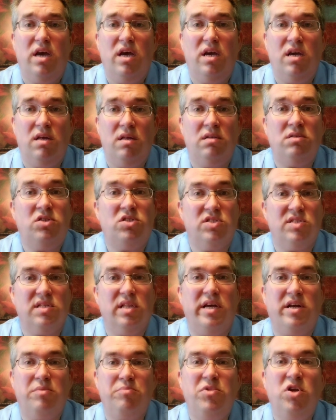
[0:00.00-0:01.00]
and just
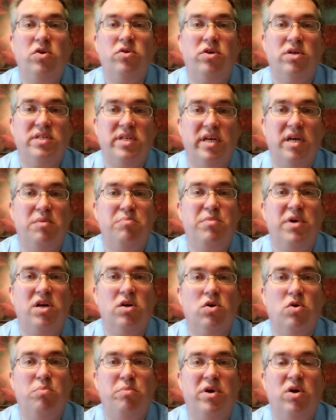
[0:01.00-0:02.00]
let them know you're taking
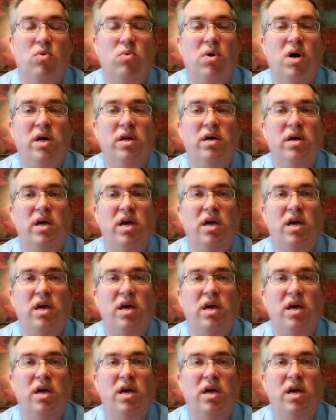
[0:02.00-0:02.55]
medical marijuana